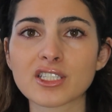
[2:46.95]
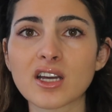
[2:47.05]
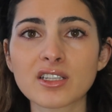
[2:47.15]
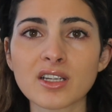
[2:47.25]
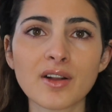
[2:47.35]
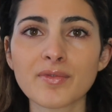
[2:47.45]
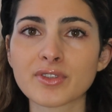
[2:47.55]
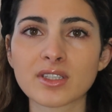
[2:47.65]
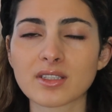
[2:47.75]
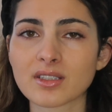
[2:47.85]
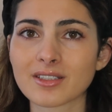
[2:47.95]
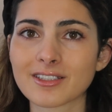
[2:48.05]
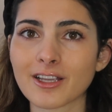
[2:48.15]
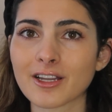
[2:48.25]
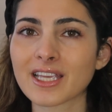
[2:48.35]

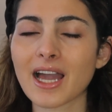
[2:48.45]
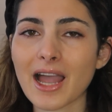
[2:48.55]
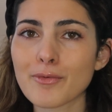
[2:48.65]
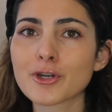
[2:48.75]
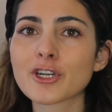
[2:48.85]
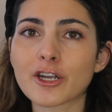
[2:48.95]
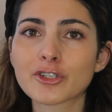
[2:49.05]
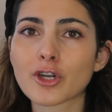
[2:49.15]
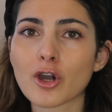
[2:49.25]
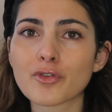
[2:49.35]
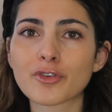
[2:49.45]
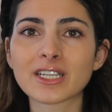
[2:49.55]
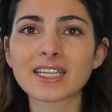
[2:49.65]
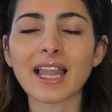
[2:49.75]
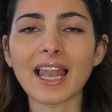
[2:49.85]
I would not go for
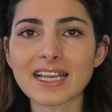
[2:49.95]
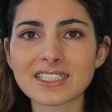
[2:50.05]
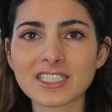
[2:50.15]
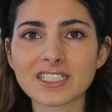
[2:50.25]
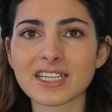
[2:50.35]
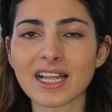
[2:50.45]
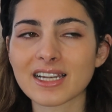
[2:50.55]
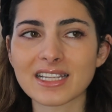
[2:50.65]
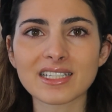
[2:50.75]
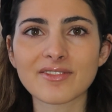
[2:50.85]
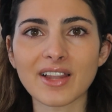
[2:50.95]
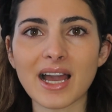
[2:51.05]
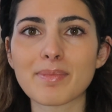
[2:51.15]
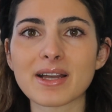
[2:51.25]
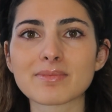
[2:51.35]
the classic Chanel classic
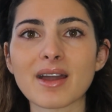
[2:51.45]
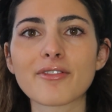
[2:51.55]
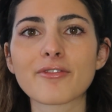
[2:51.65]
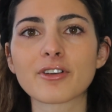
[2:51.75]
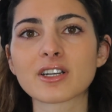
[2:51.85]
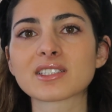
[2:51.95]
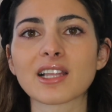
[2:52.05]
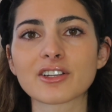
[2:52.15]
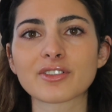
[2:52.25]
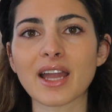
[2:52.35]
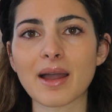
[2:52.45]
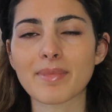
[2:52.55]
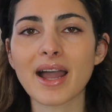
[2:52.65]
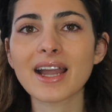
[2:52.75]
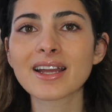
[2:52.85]
flap as my first luxury
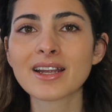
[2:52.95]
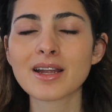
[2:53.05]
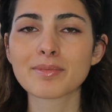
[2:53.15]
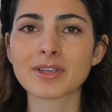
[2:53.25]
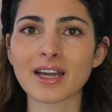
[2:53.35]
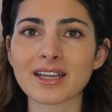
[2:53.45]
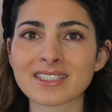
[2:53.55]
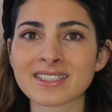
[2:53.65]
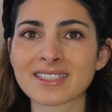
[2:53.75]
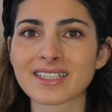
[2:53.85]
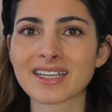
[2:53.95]
handbag, because